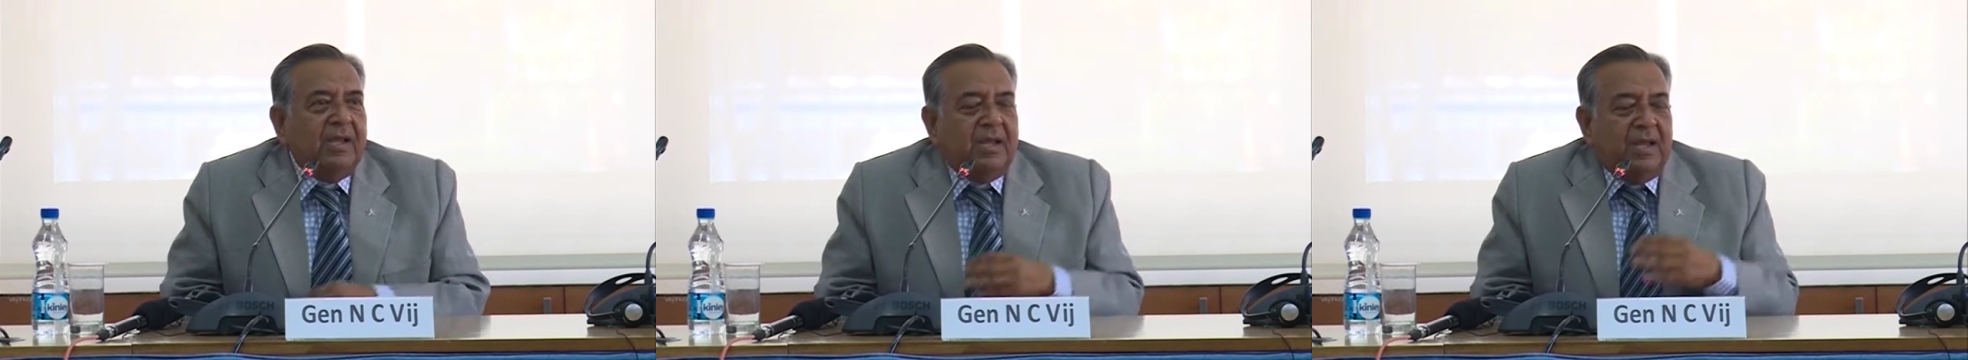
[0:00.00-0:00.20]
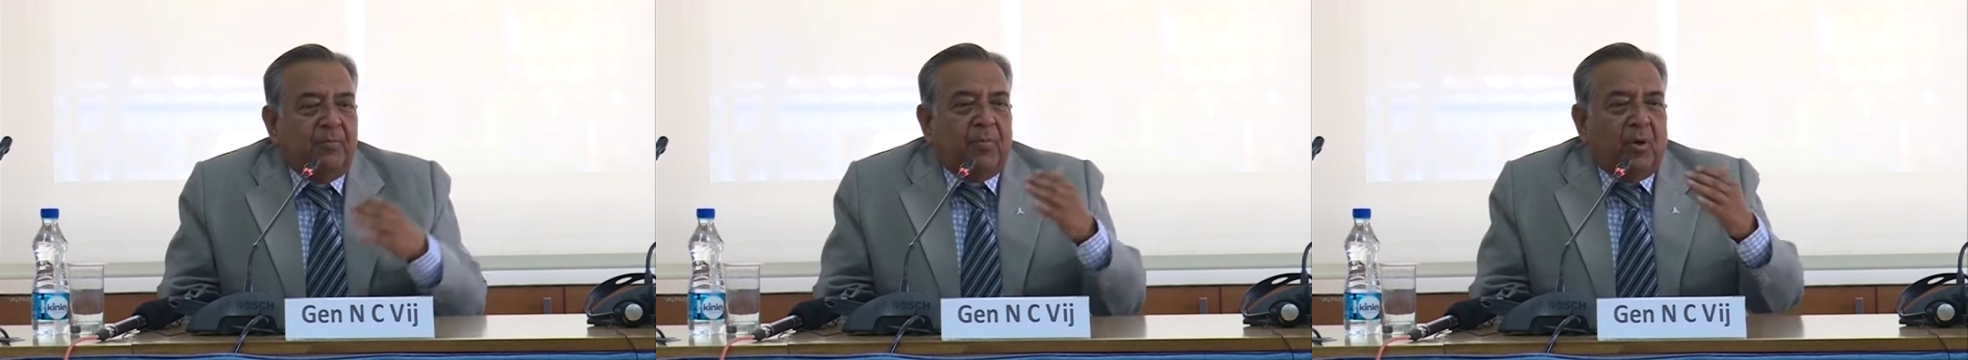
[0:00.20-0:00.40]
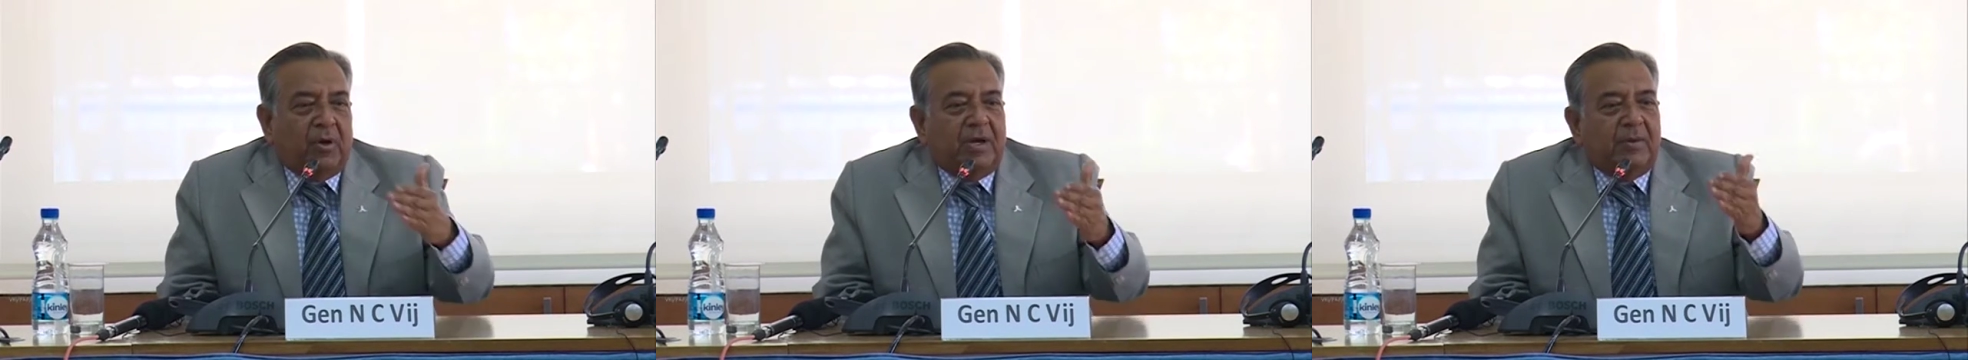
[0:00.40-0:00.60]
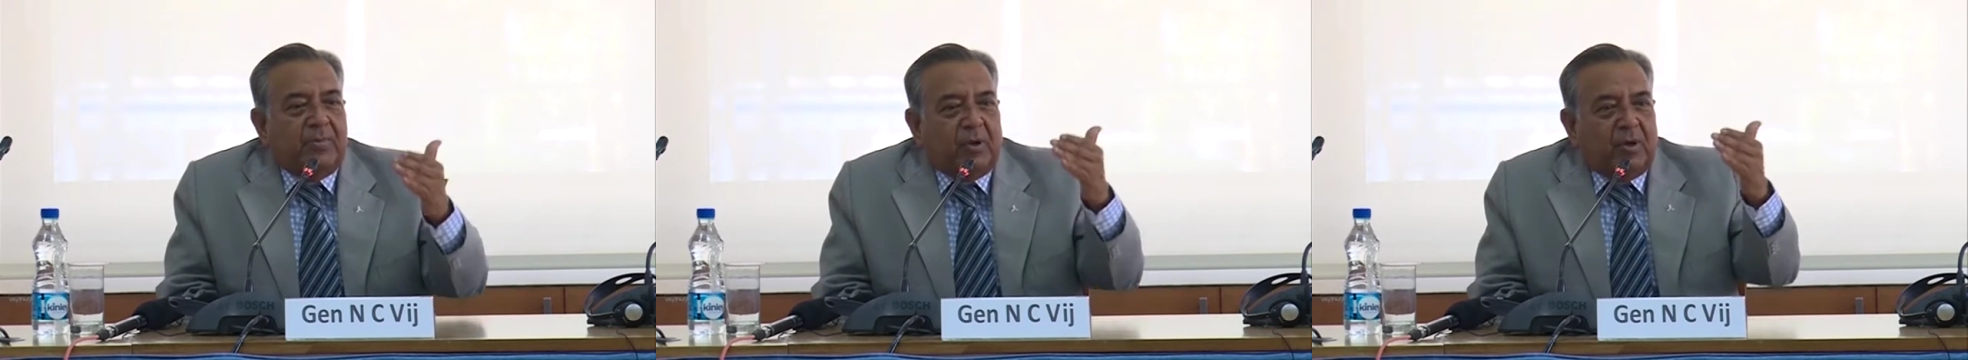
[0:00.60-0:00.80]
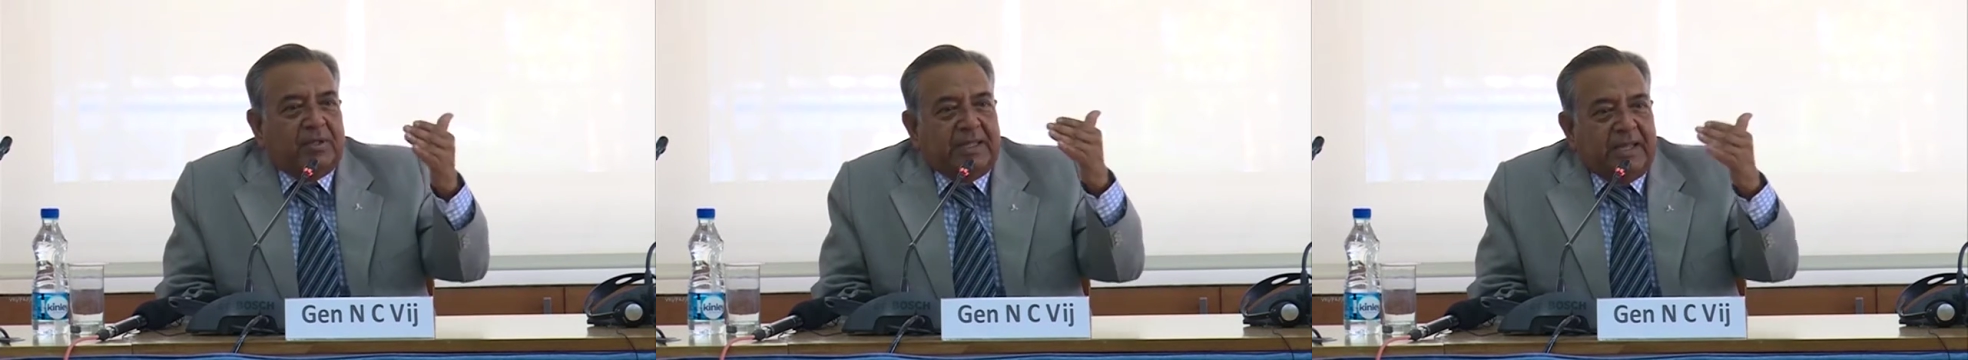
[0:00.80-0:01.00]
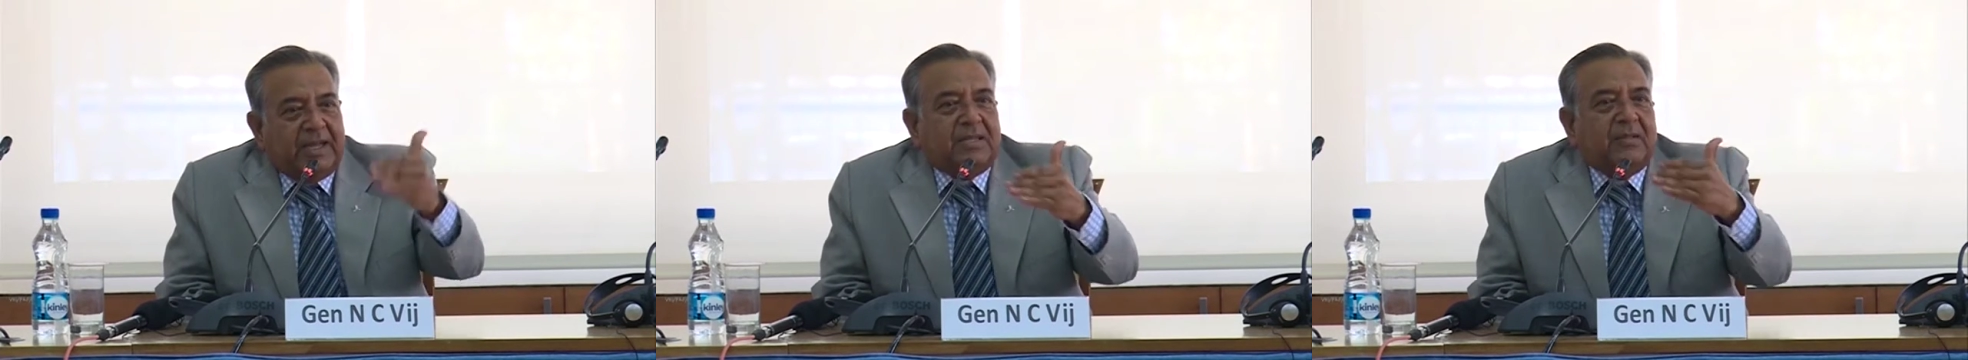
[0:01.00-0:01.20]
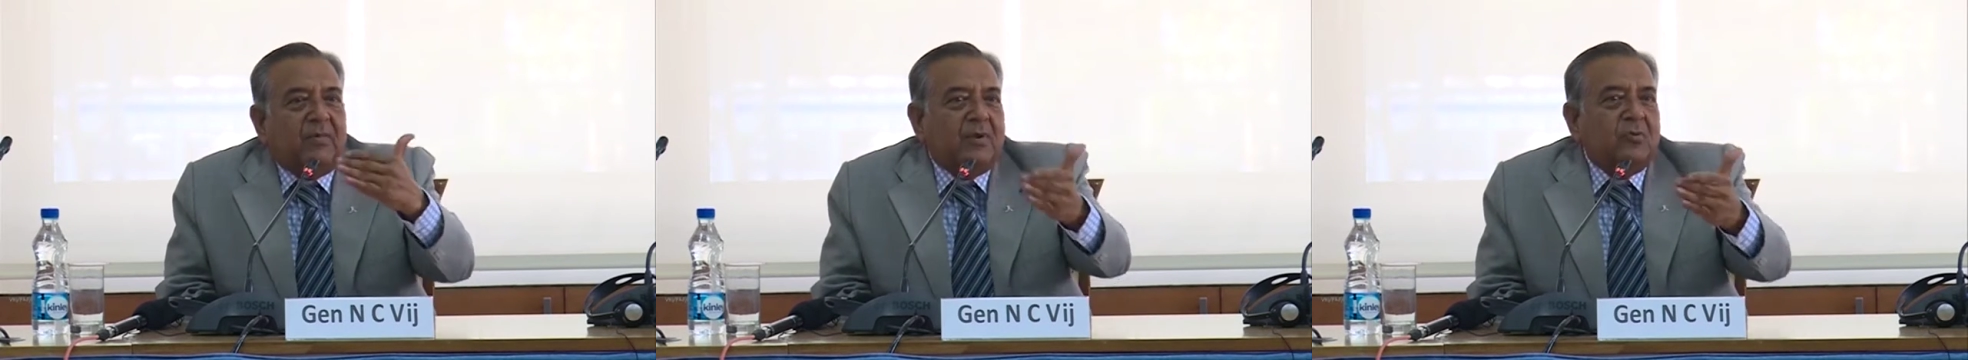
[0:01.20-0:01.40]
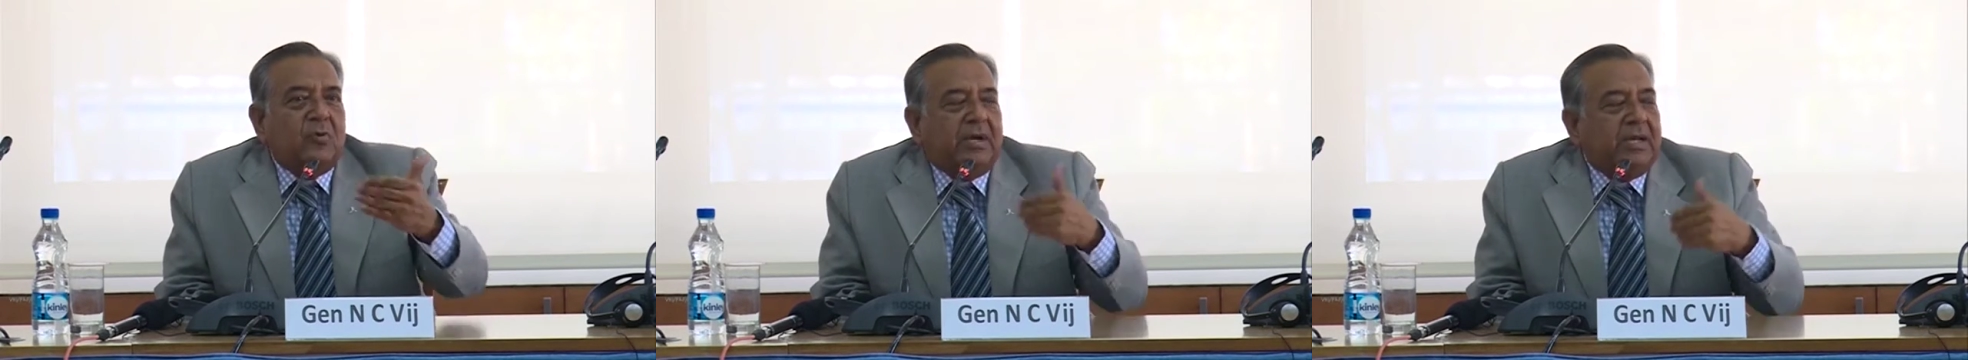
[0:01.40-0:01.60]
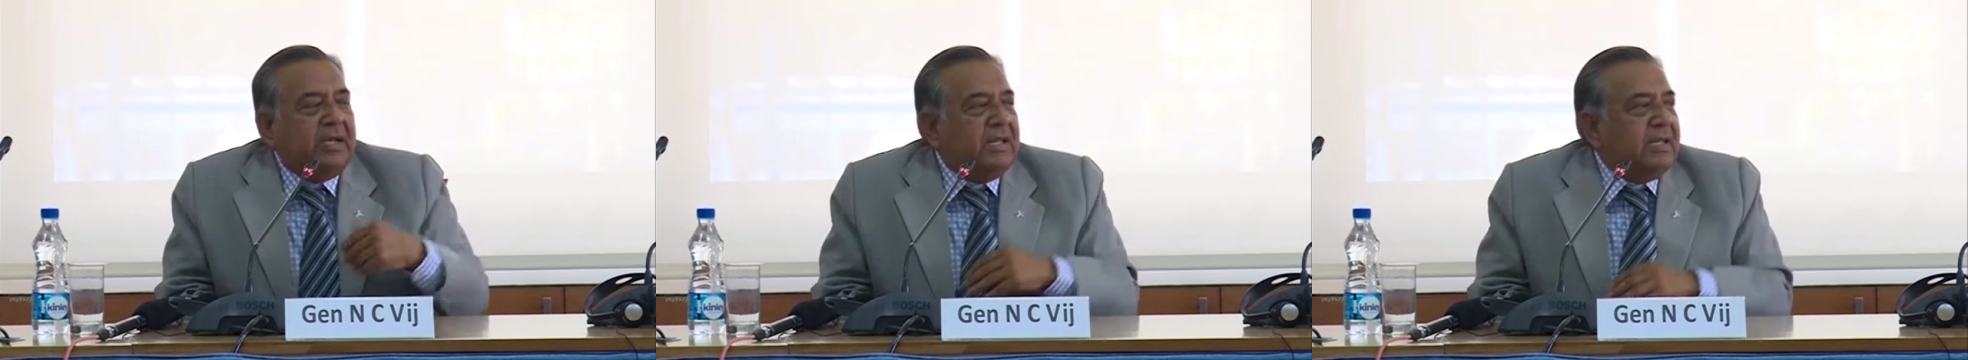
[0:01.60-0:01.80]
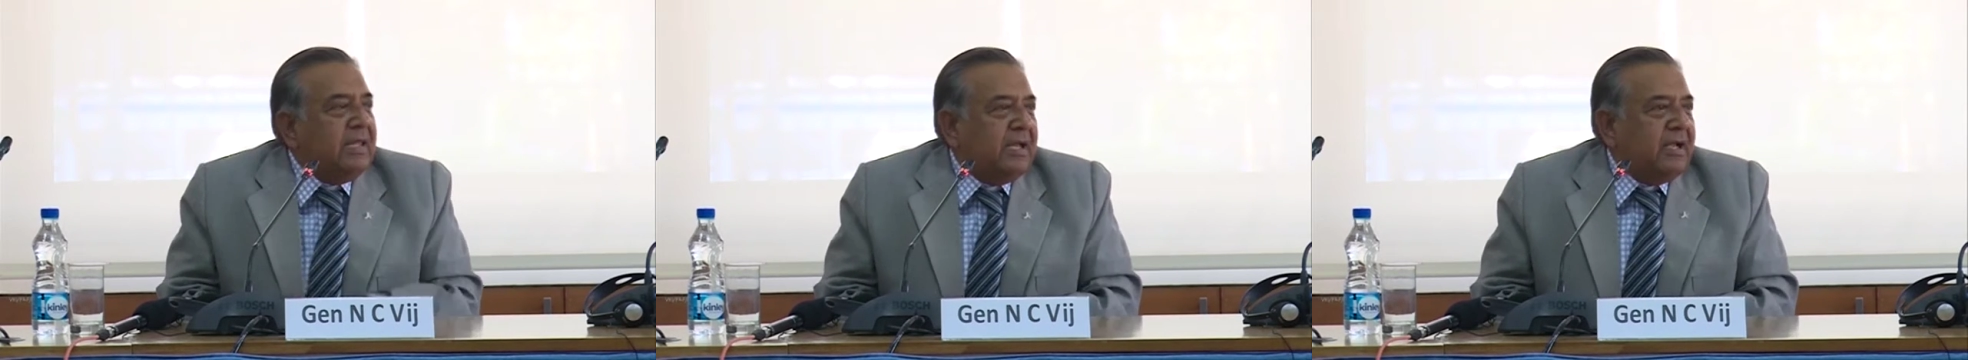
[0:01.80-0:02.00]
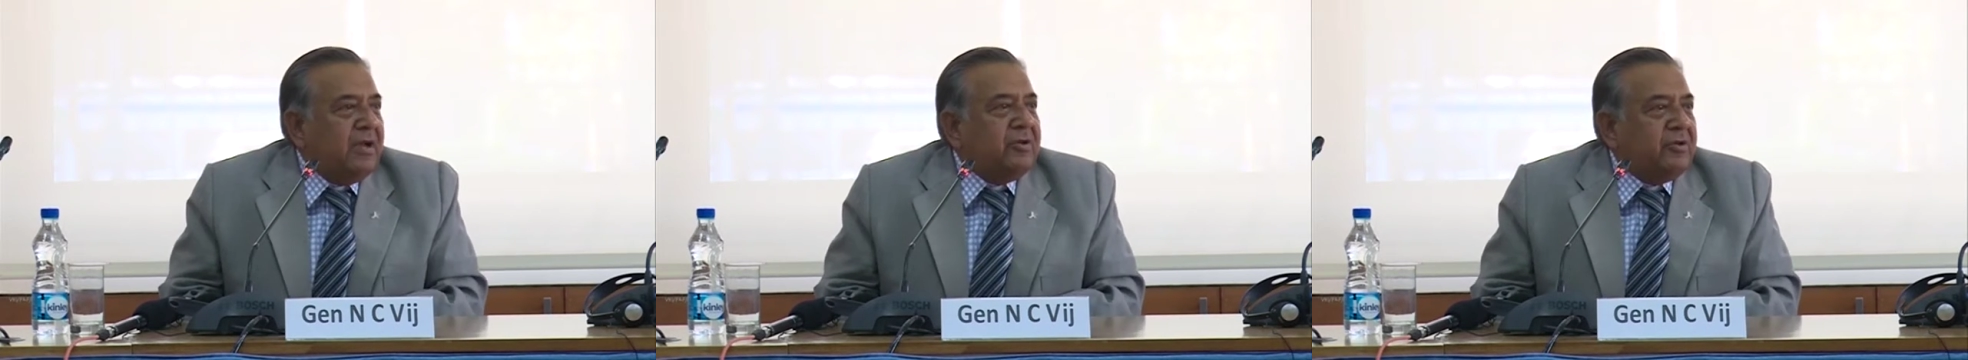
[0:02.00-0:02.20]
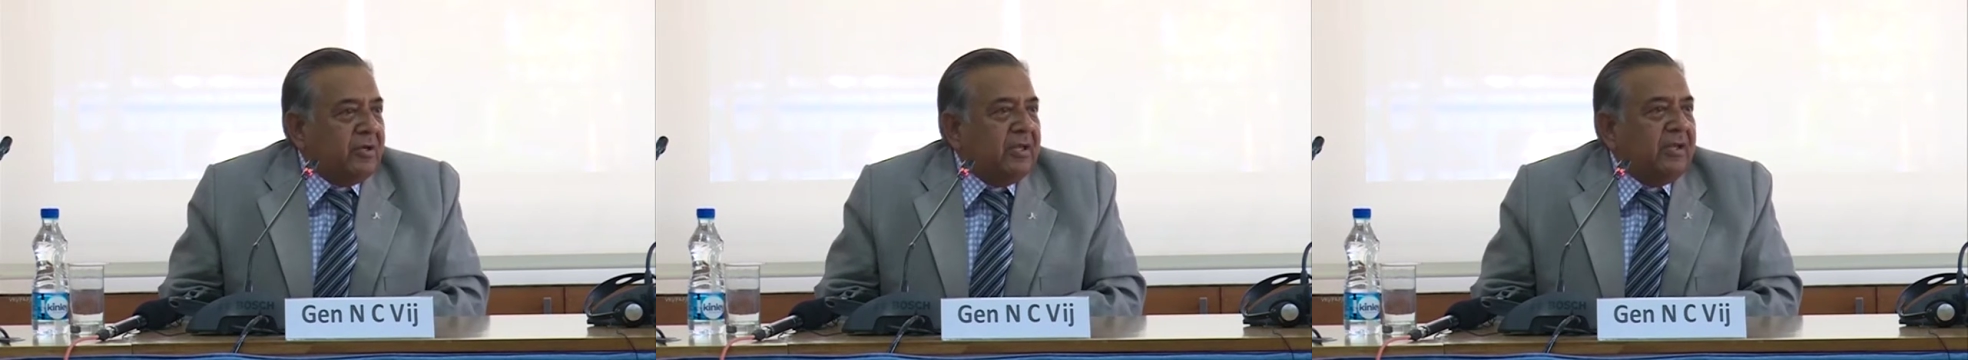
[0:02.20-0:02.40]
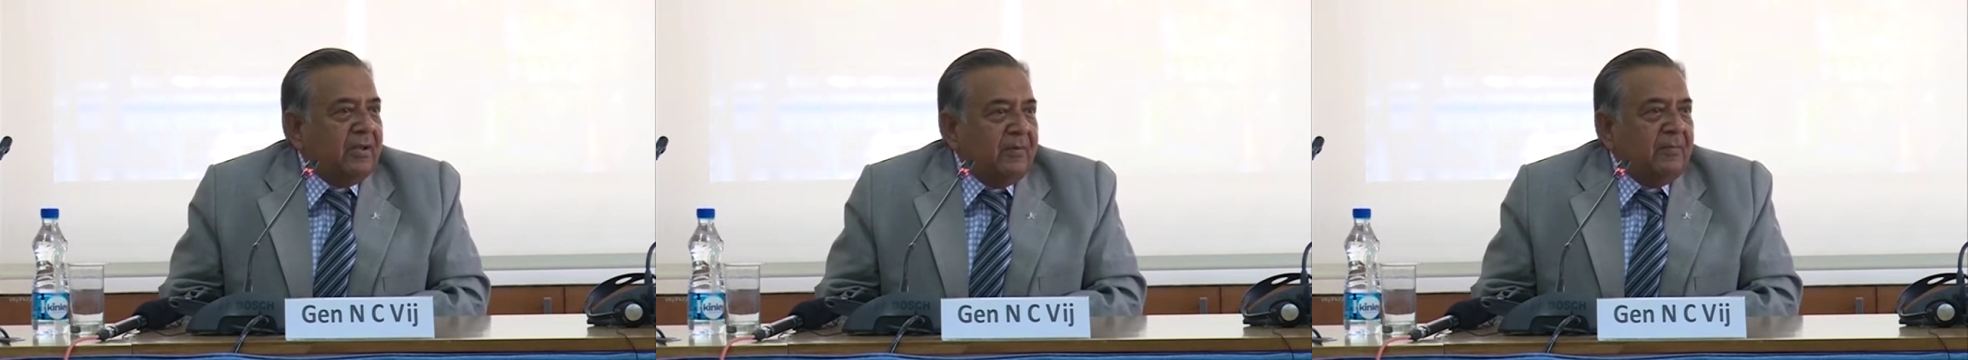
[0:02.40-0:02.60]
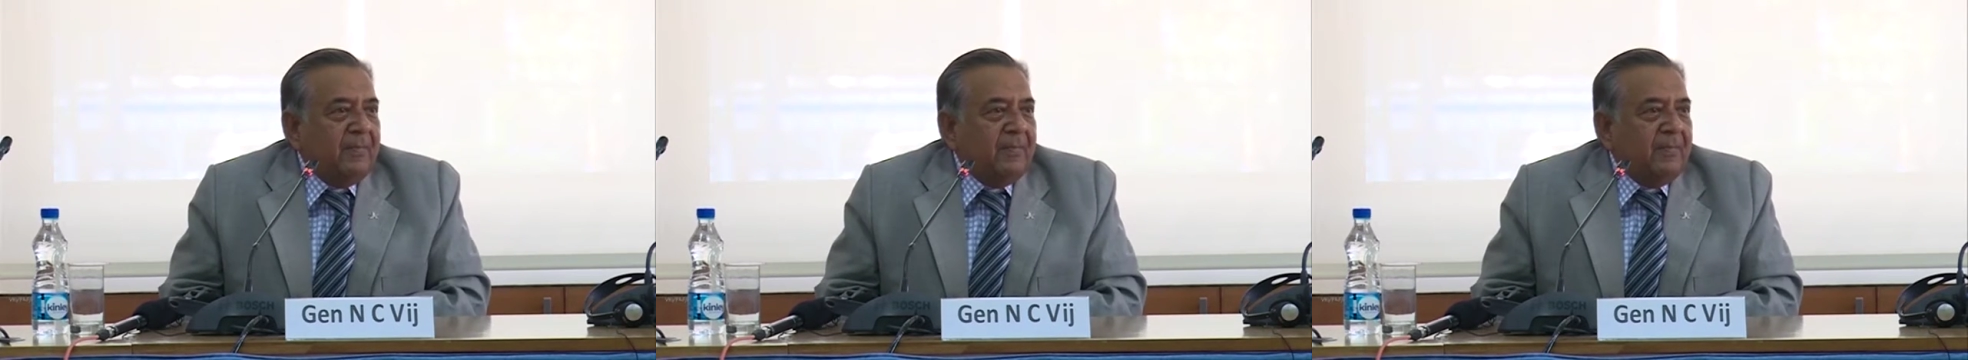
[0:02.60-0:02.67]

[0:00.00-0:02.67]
important because they are the ones who are leading the country.